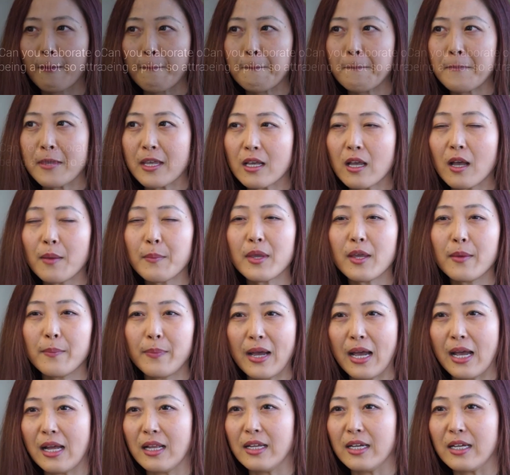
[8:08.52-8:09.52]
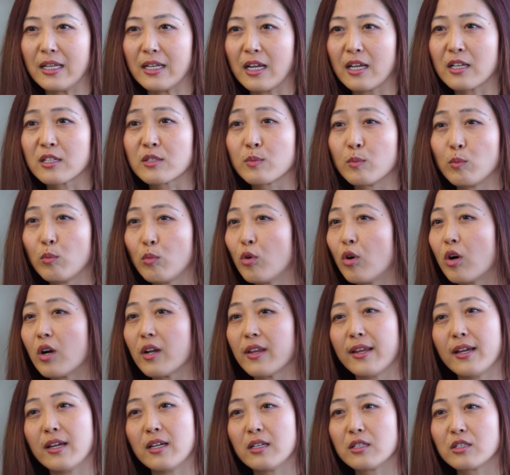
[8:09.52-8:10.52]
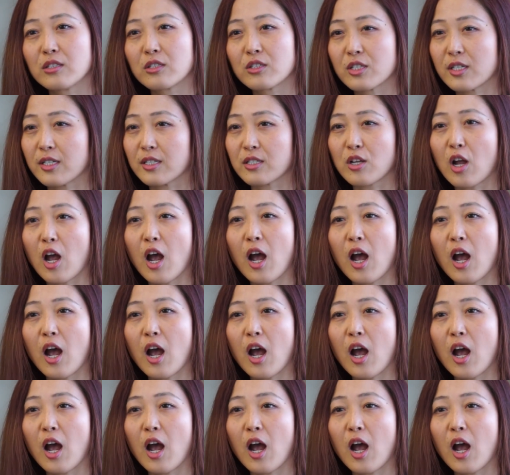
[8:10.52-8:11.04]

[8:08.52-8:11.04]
Becoming a pilot is more than just